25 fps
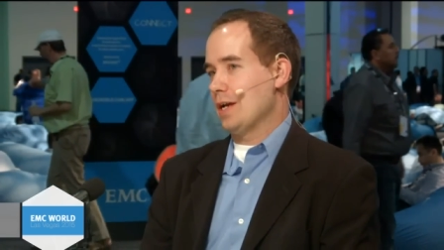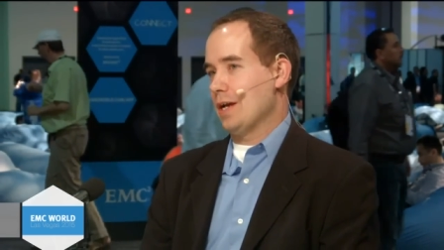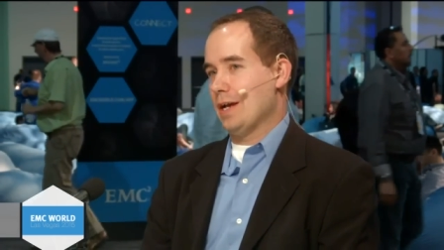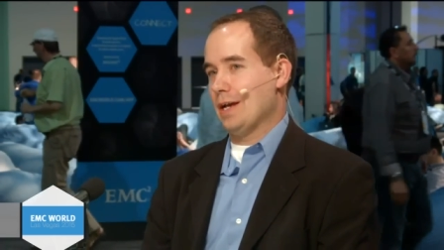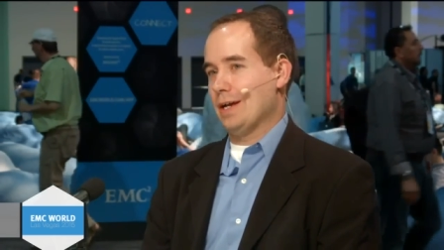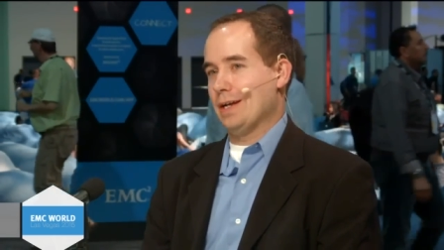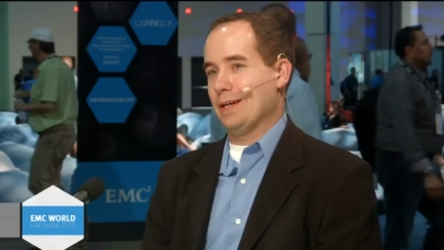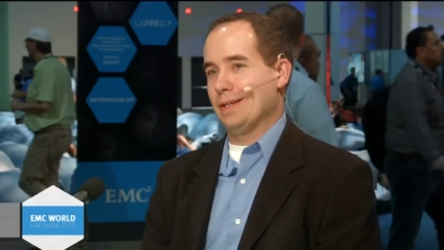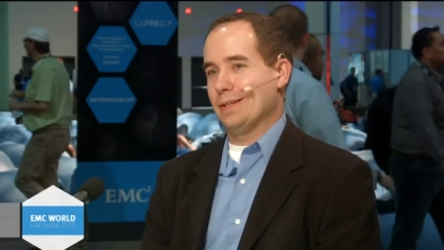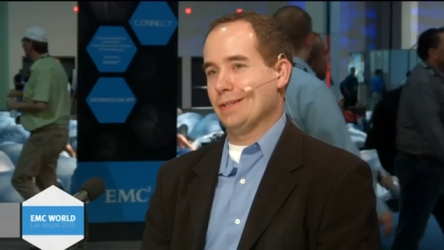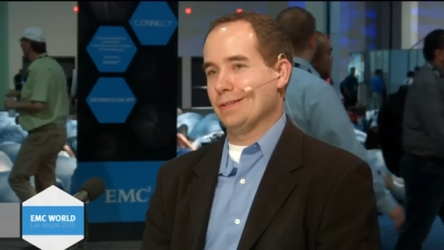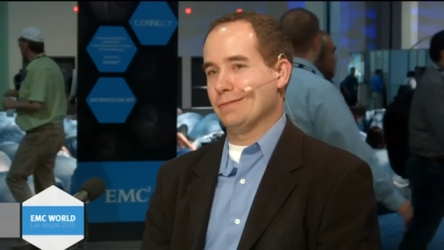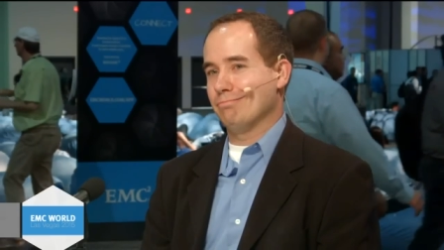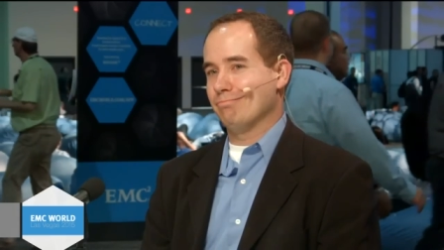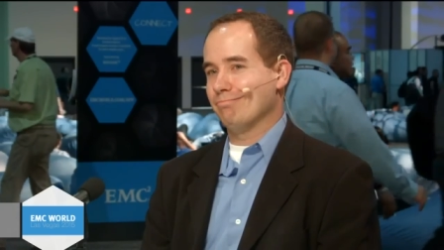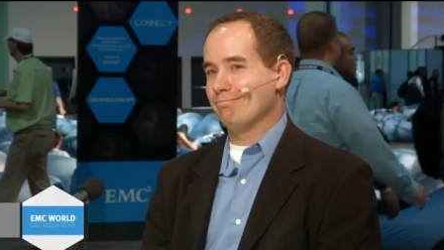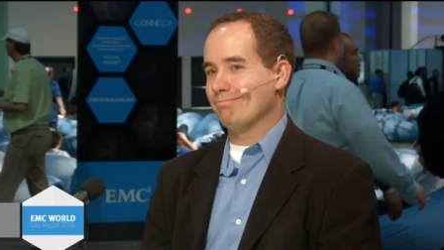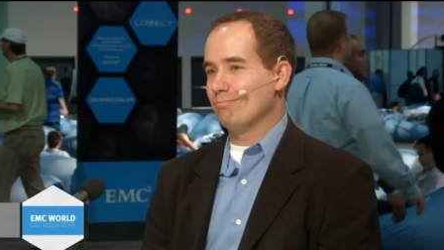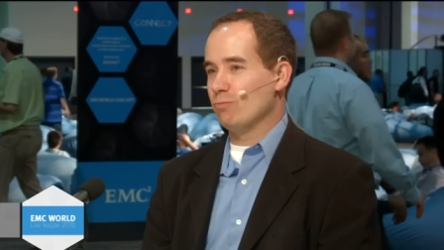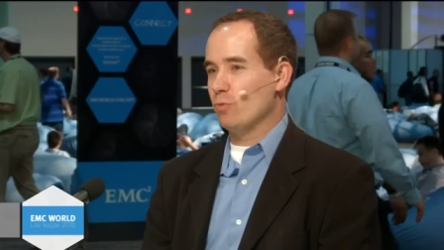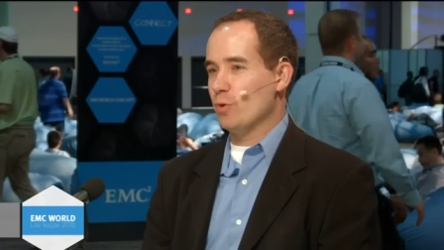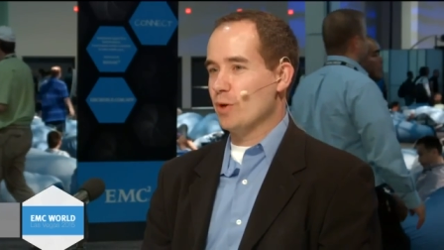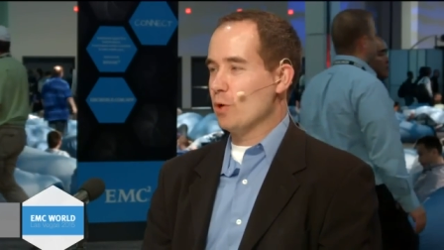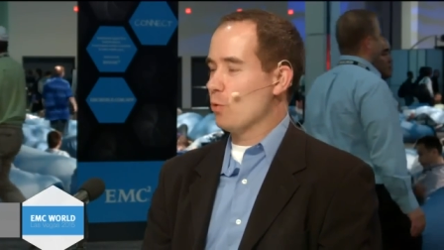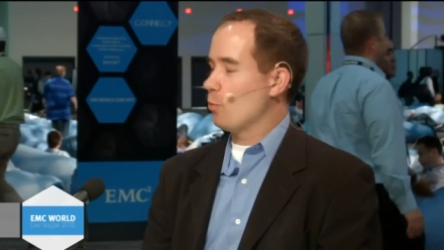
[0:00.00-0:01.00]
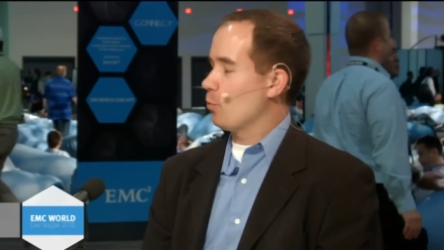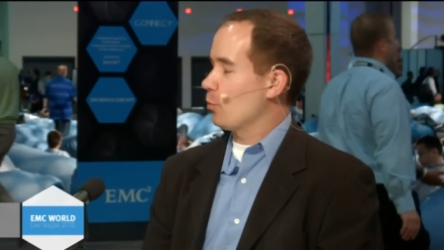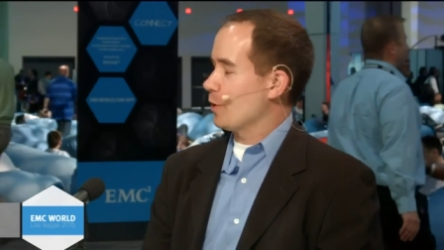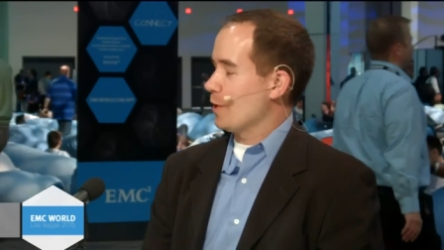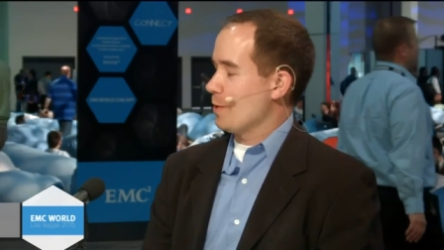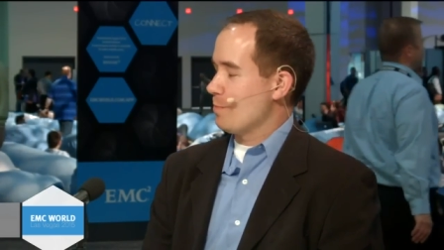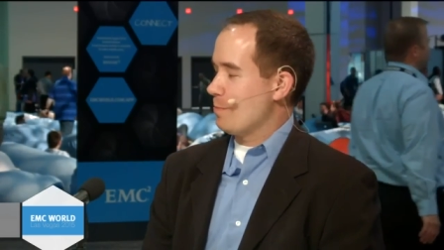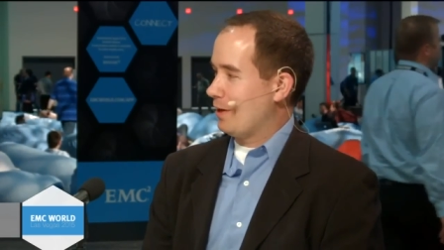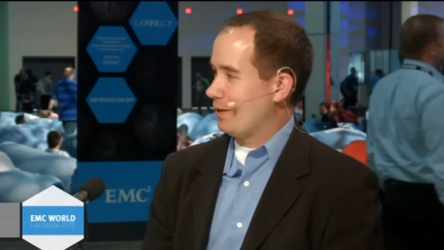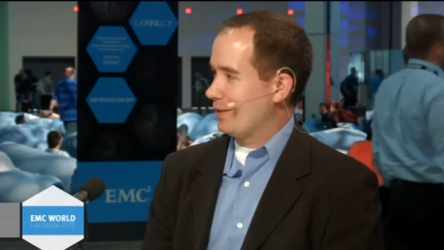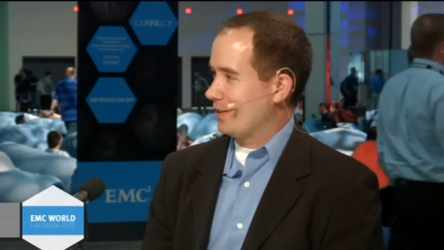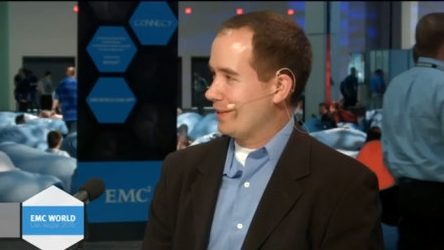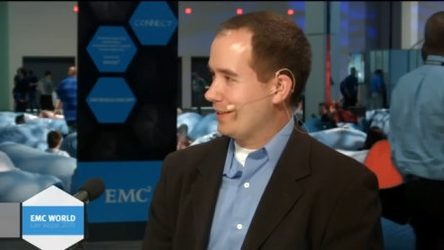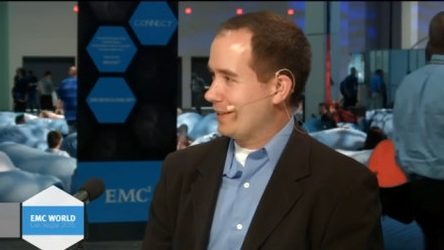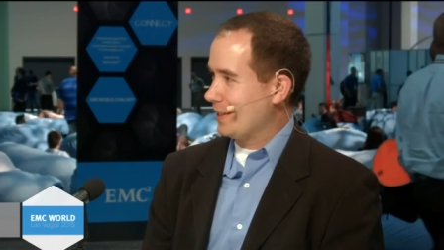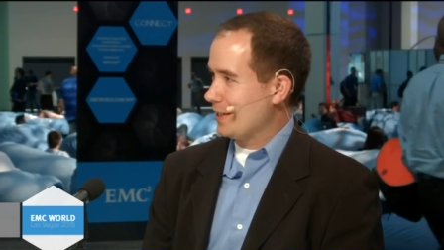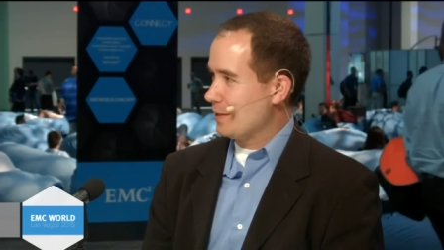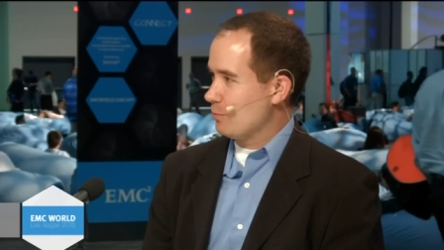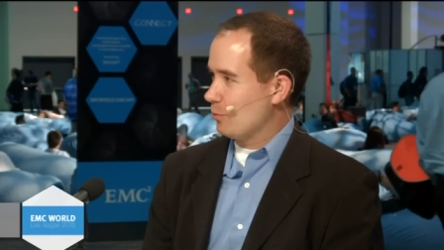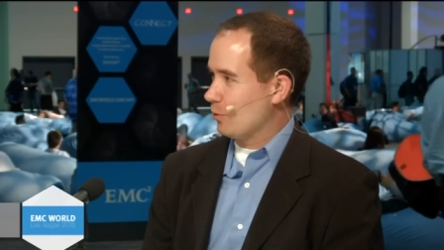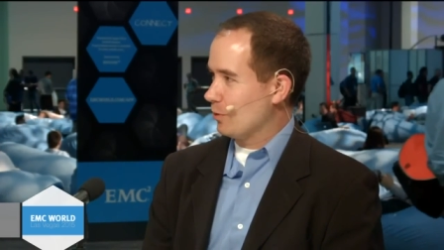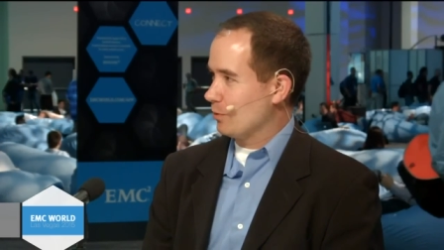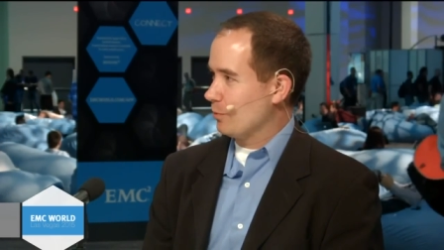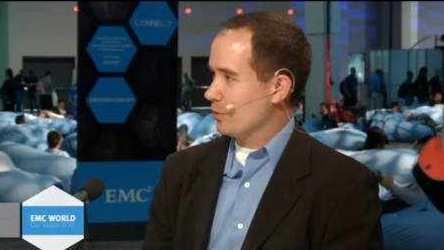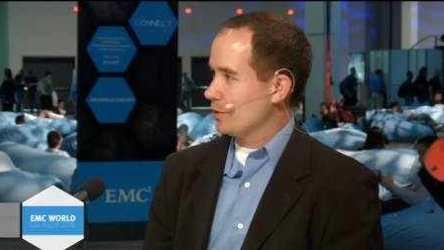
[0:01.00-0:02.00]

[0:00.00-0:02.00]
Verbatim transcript: and we don't worry about it anymore.